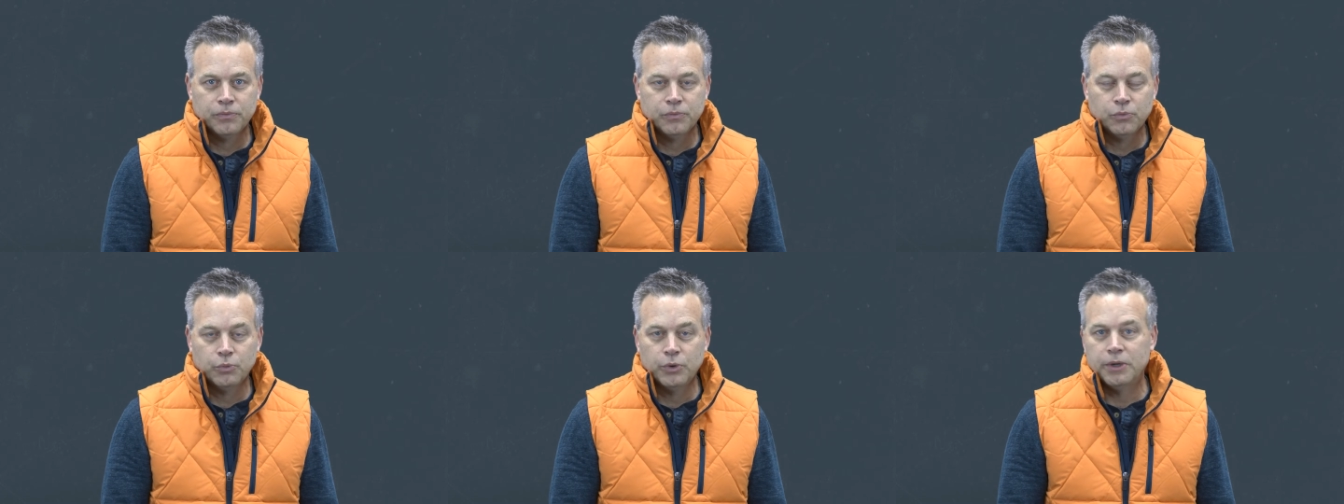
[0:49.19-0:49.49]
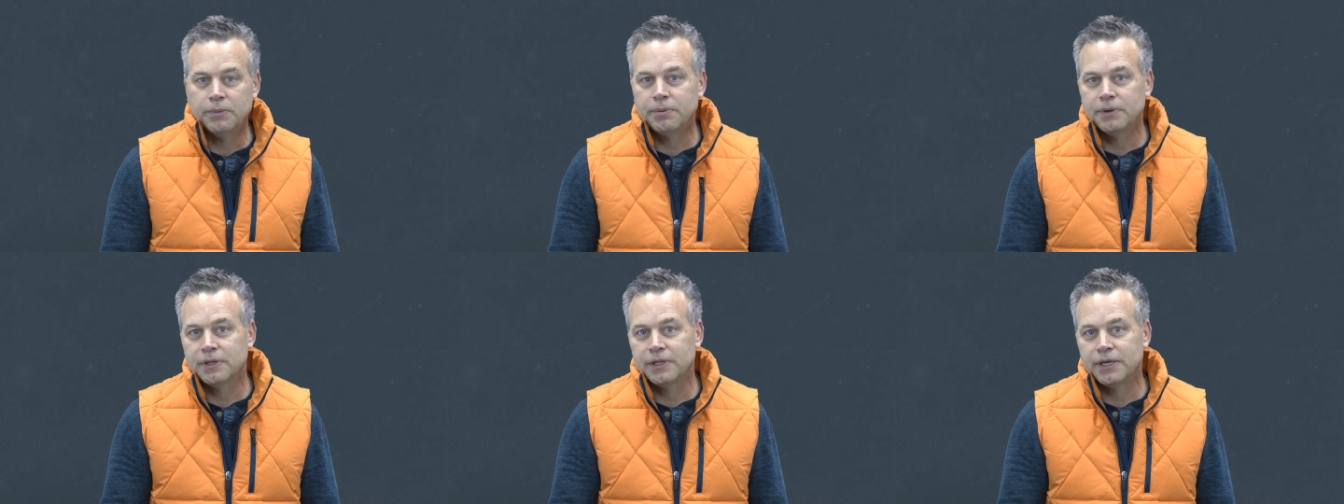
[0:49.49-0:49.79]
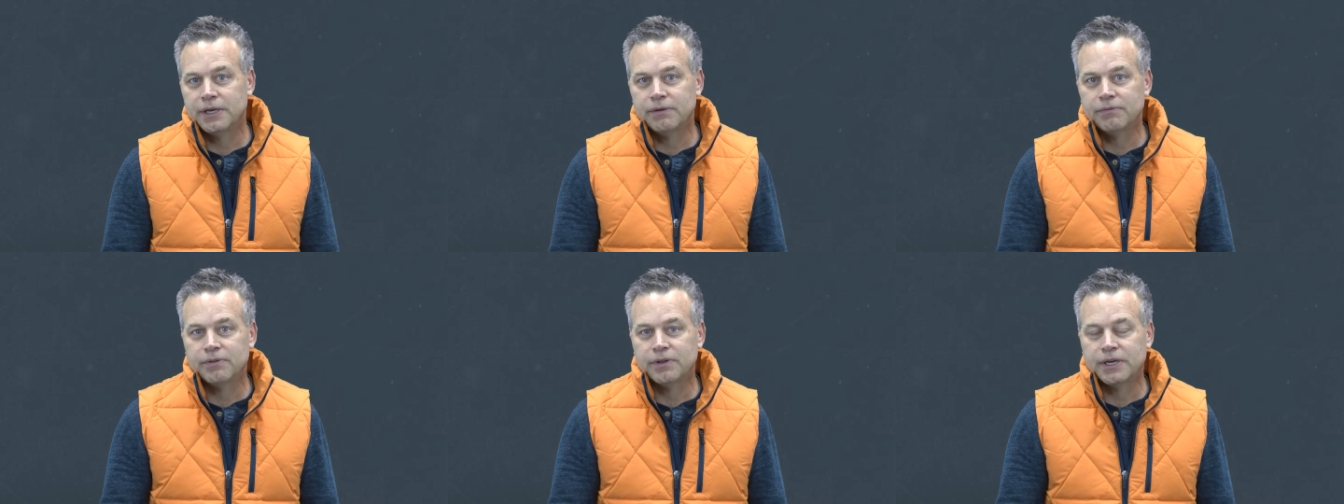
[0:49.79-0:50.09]
We
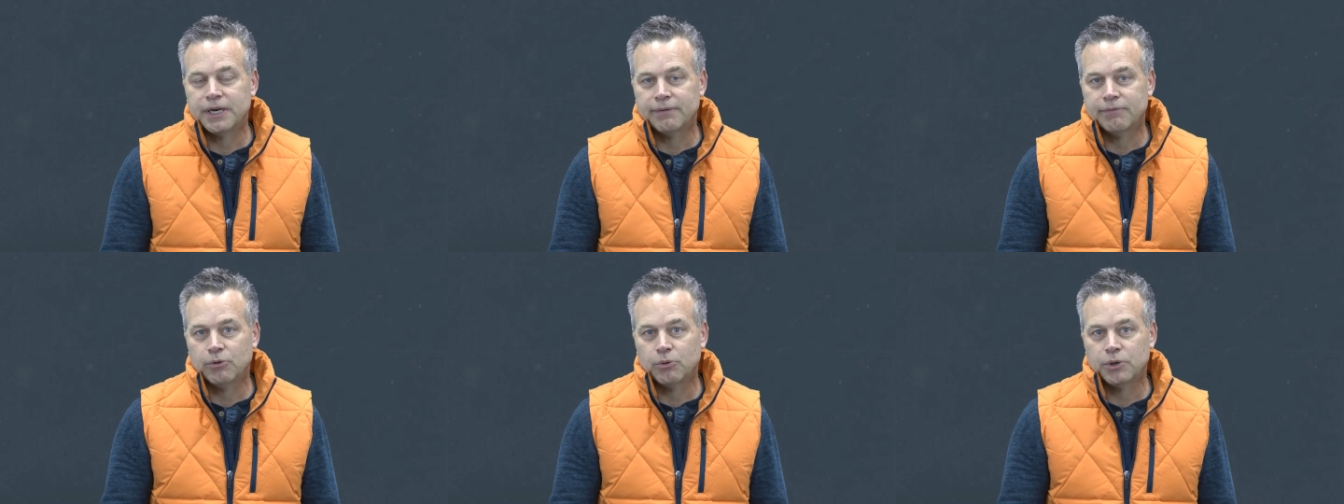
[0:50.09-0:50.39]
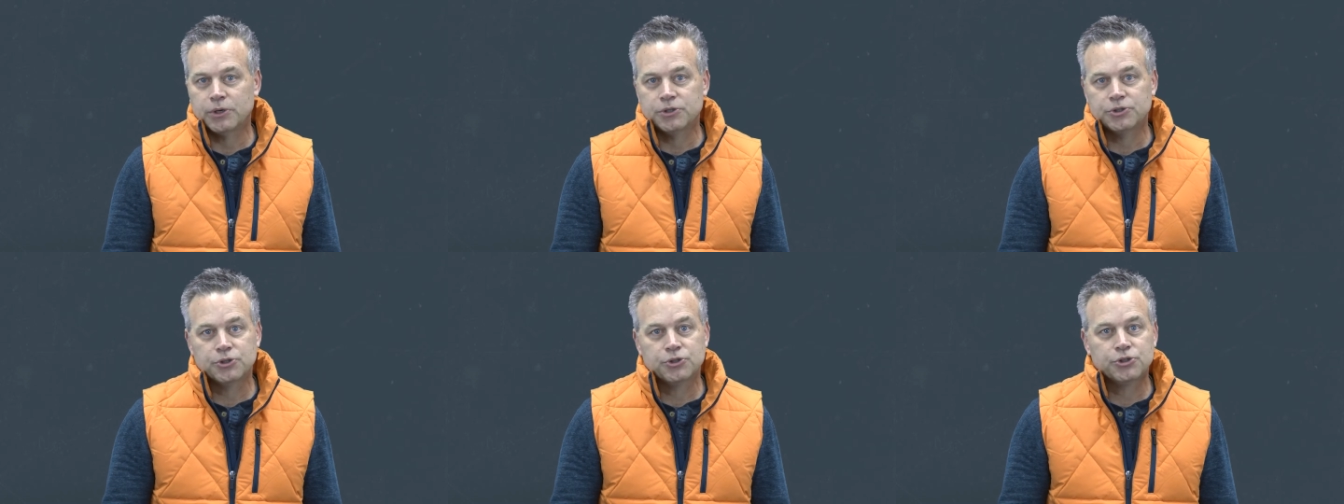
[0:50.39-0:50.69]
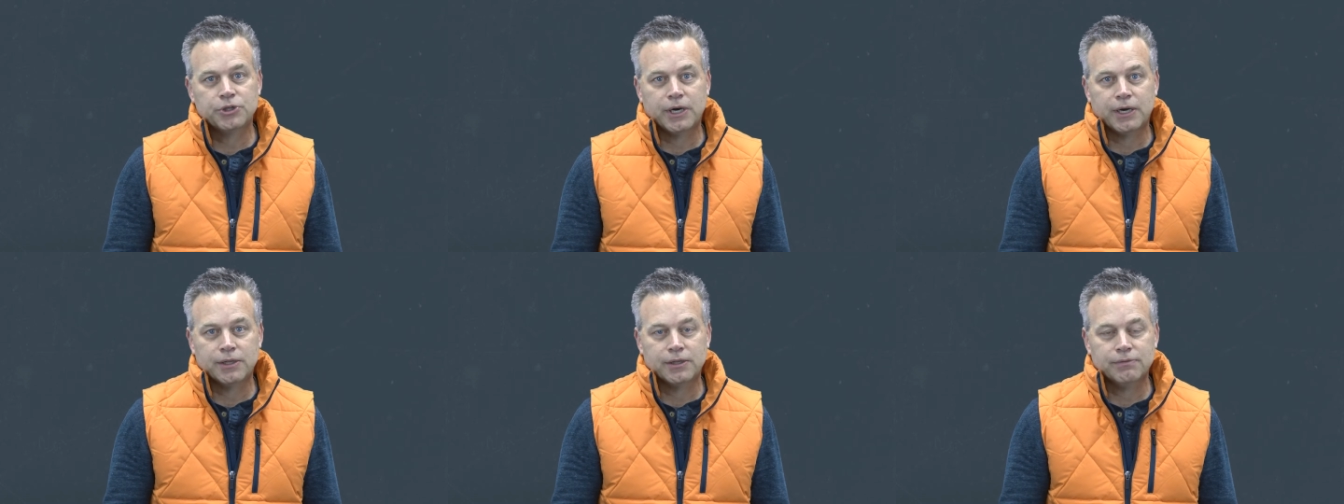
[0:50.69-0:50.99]
believe that everyone is a
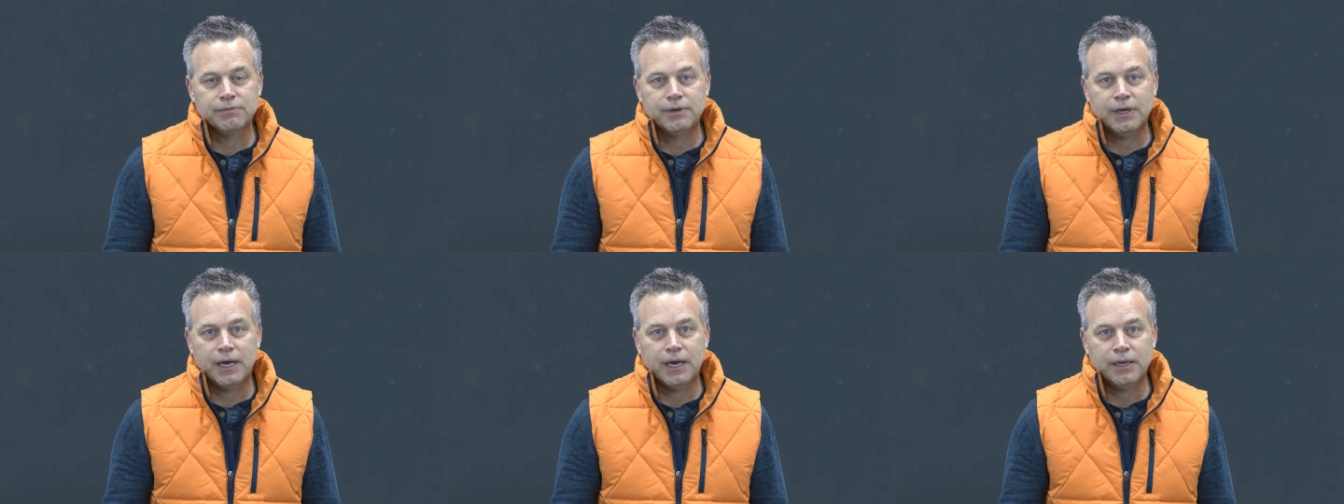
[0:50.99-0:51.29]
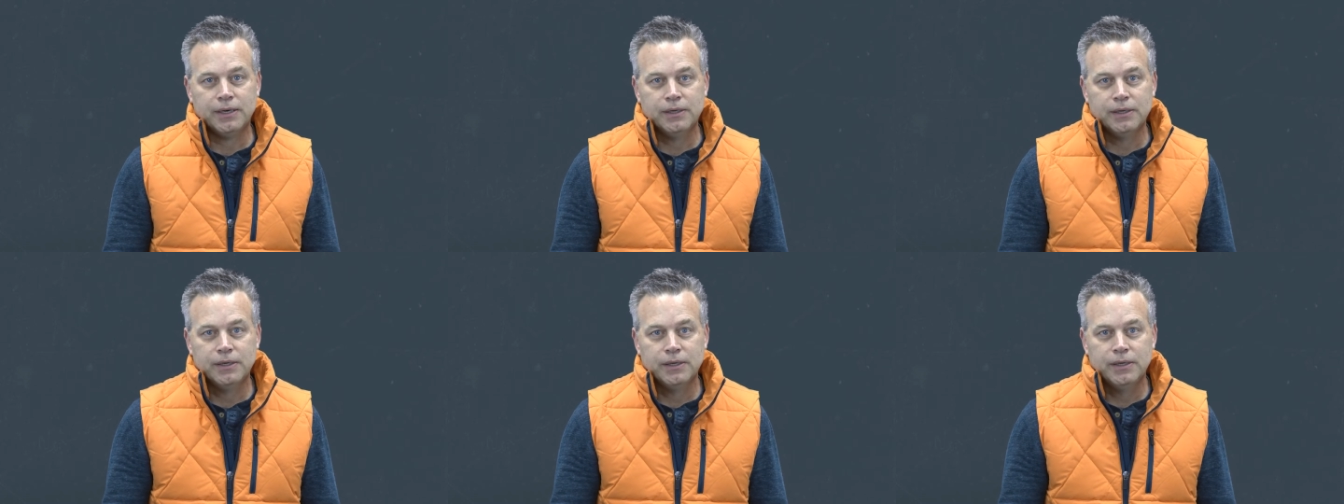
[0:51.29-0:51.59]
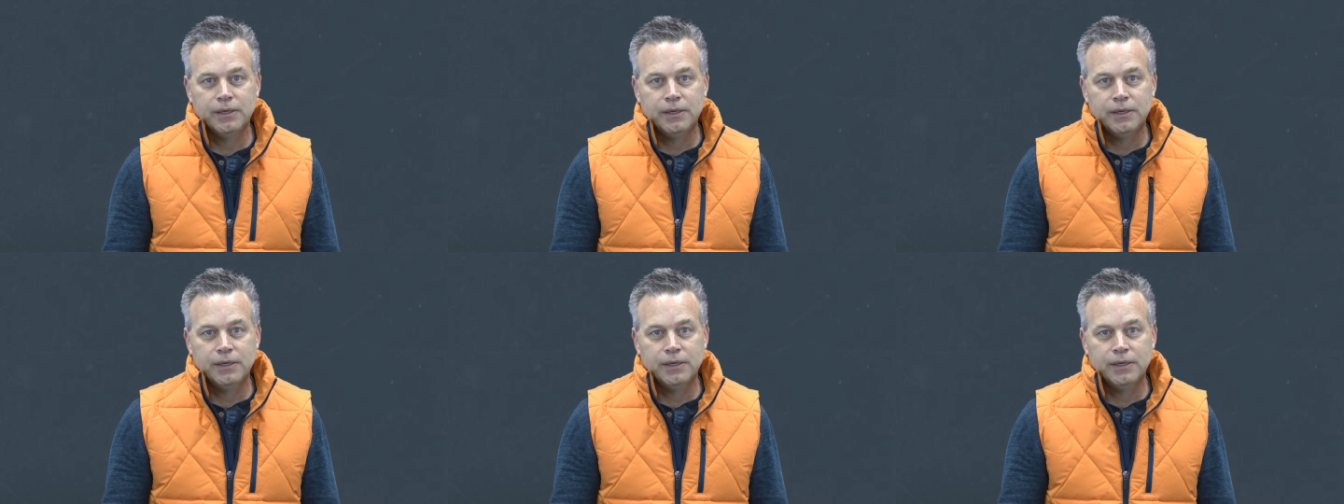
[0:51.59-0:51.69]
child of God.